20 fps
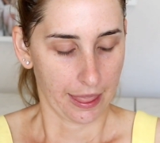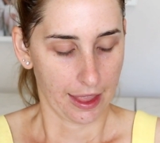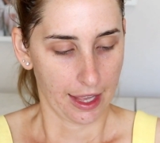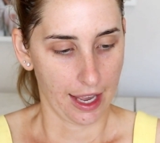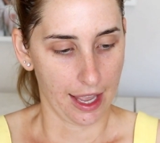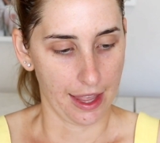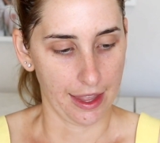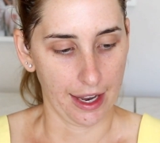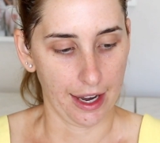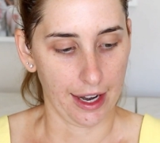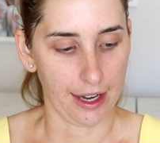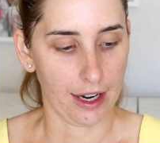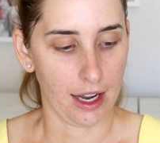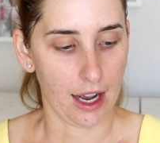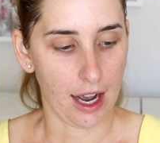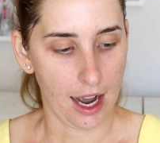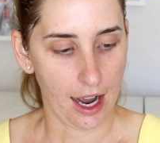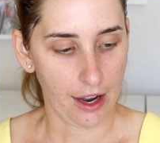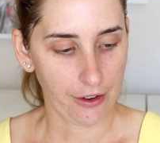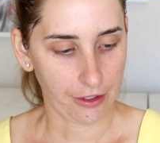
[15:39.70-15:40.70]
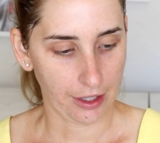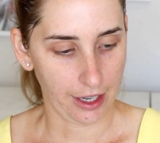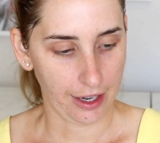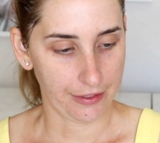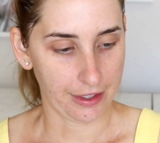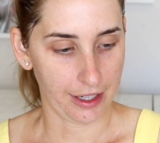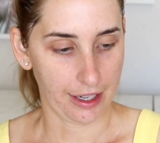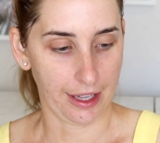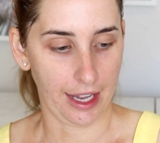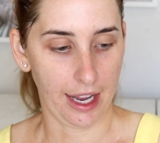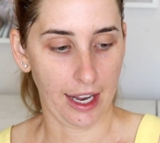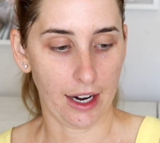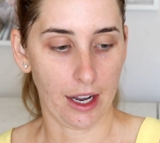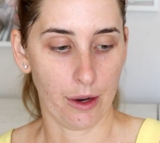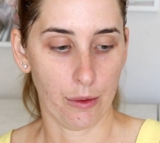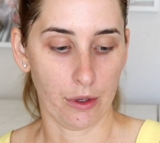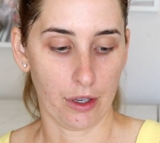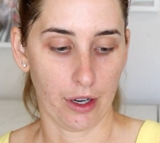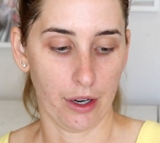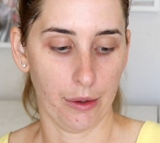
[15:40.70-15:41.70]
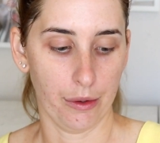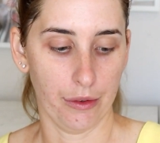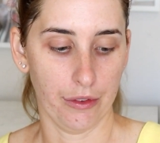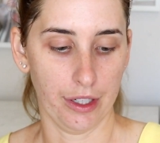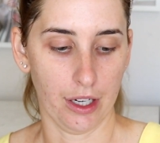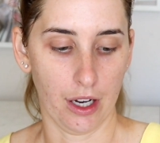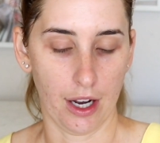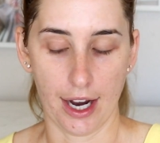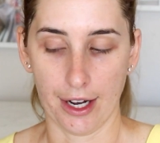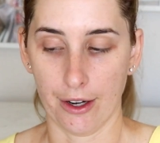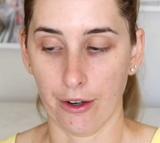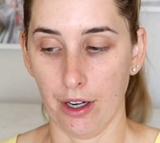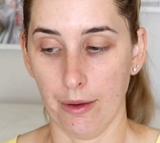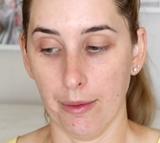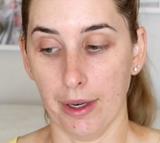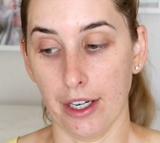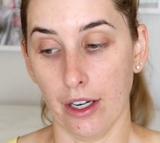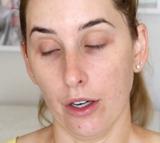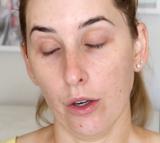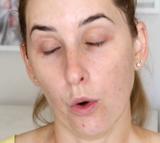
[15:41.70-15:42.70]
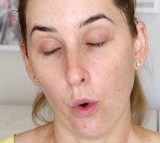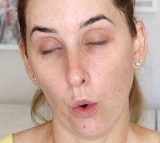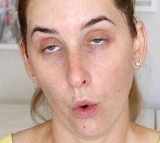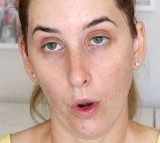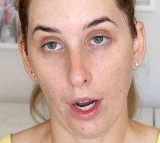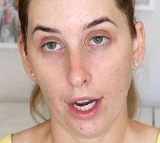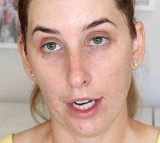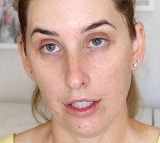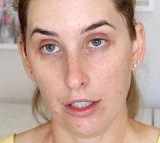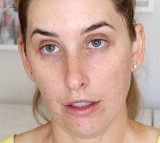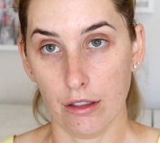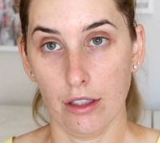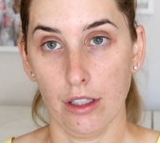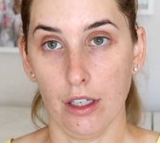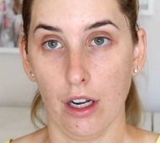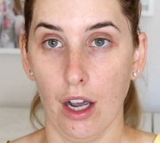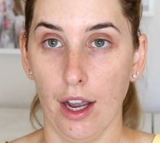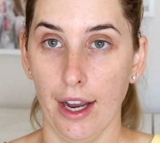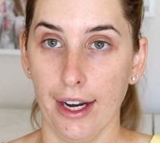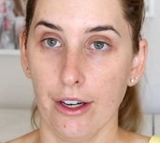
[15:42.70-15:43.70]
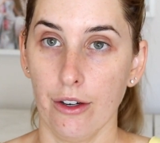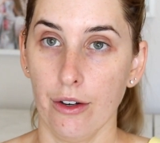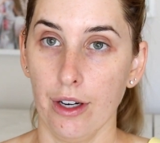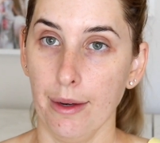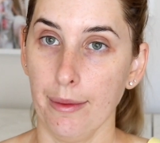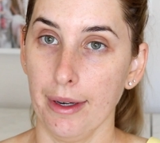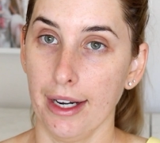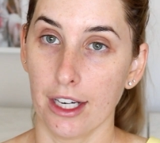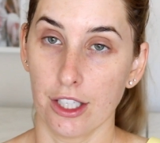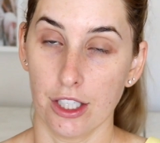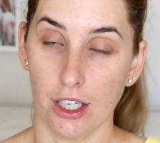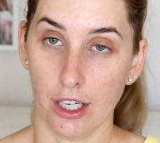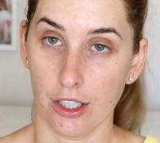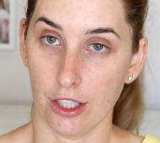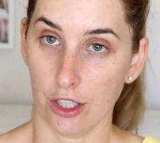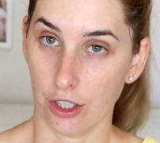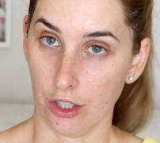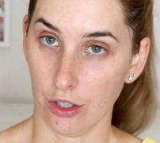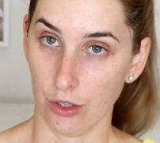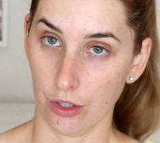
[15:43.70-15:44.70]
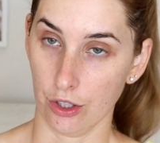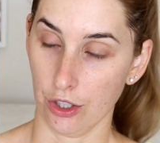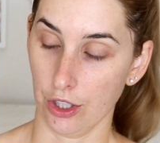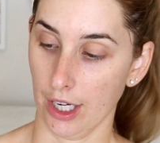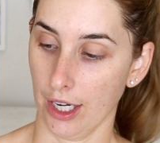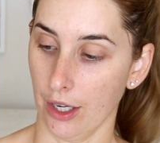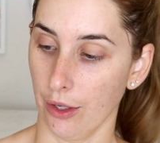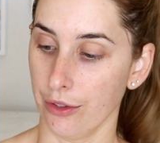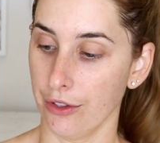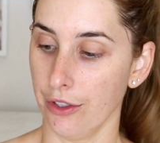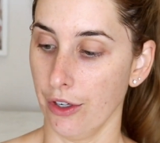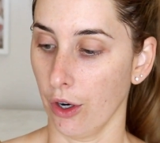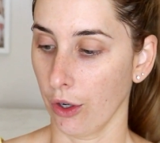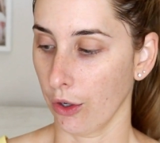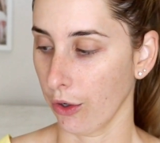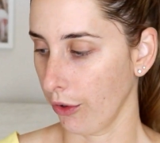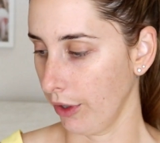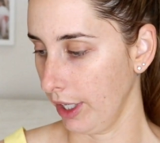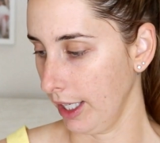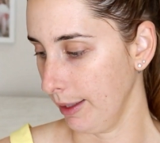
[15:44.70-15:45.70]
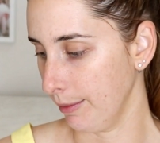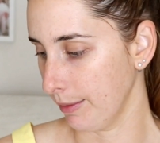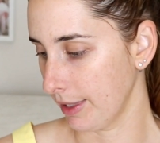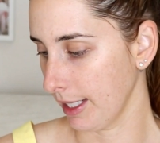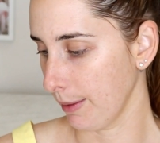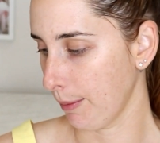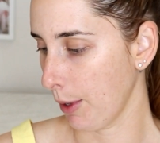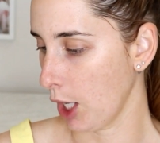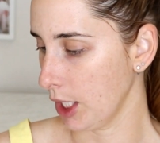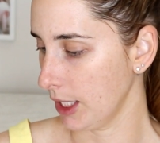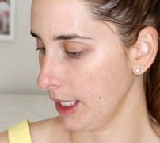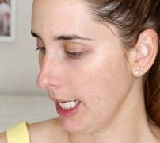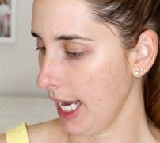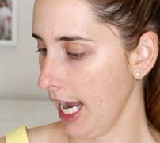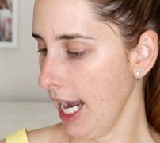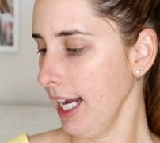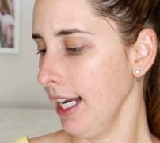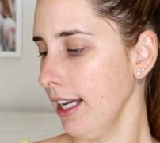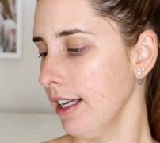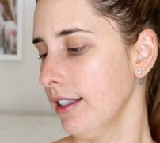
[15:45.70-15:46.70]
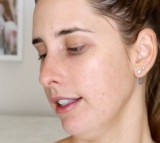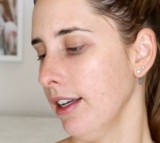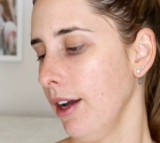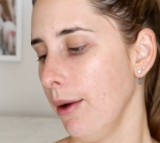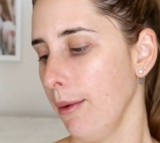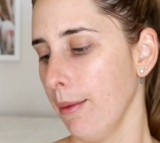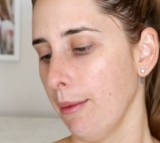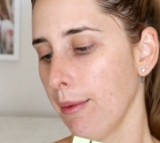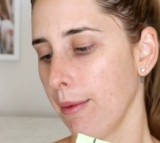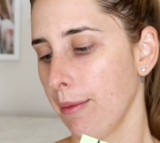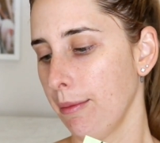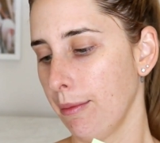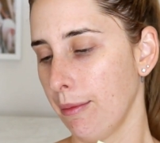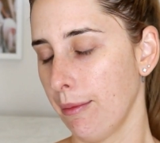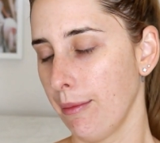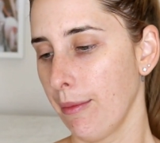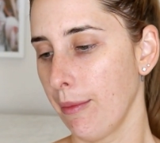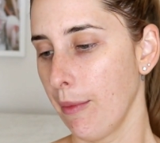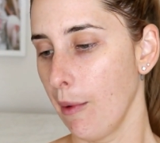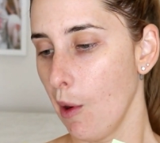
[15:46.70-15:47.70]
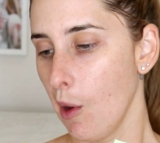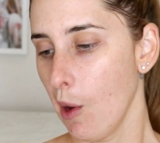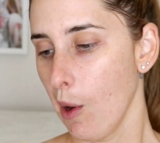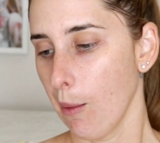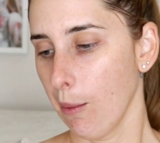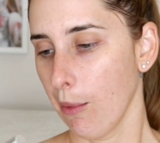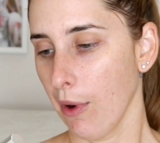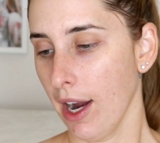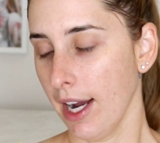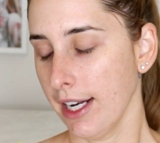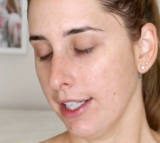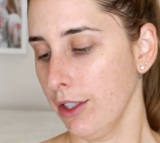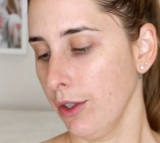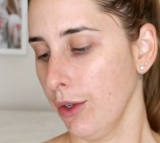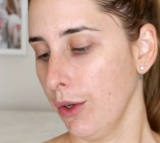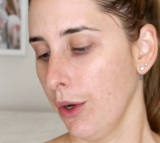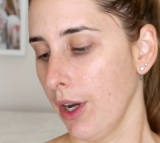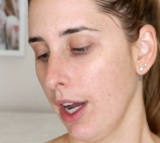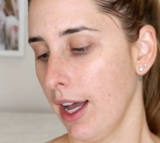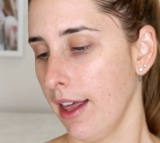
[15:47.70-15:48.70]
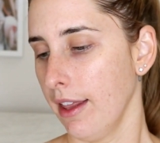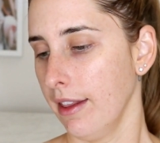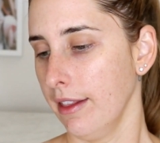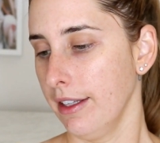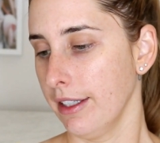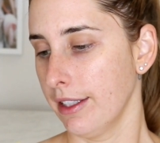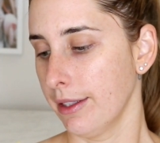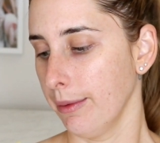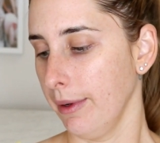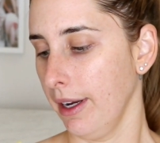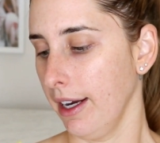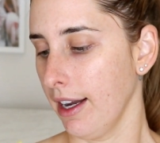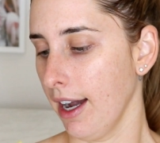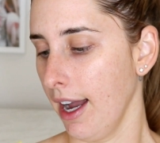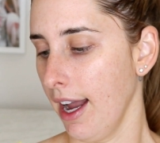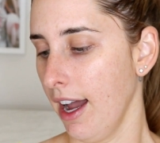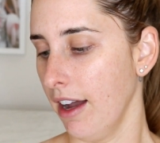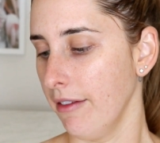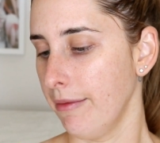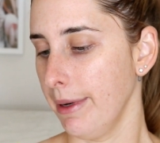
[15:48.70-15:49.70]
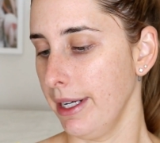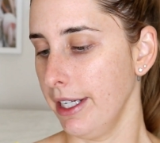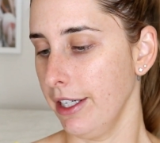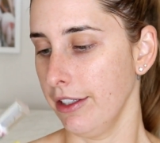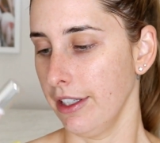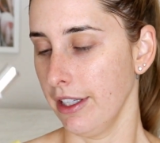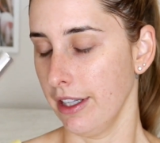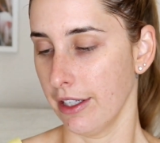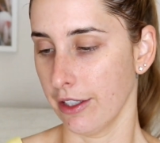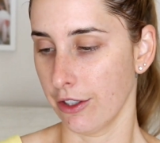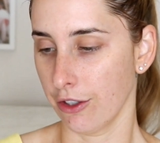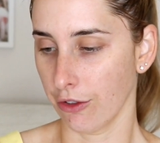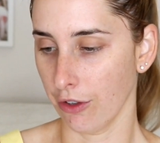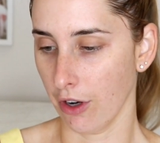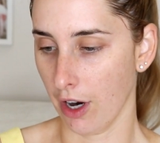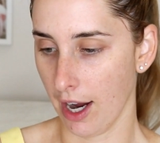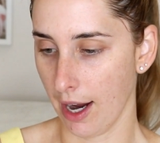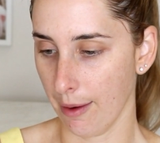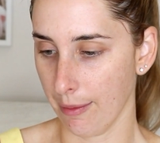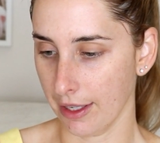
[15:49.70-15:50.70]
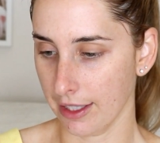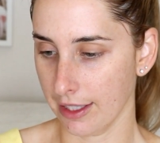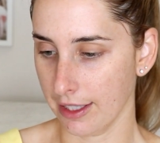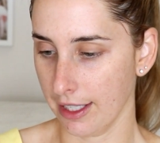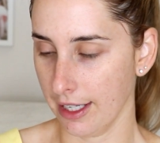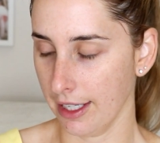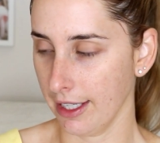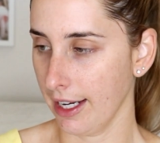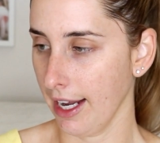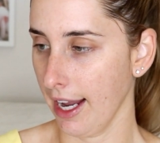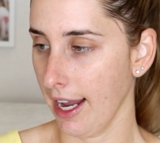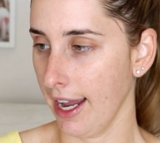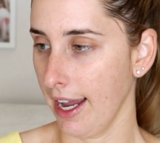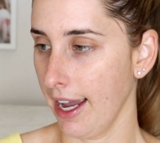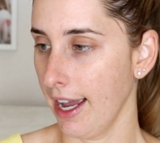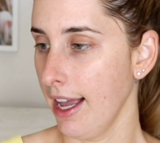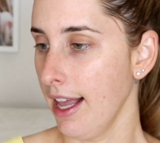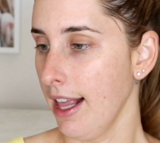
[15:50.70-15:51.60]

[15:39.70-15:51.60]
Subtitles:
And then after I've done that, I will go in with an eye cream. I don't always use an eye cream, and actually I just use gels, not creams per se. So prior to this week, I have been using the Tribe Skincare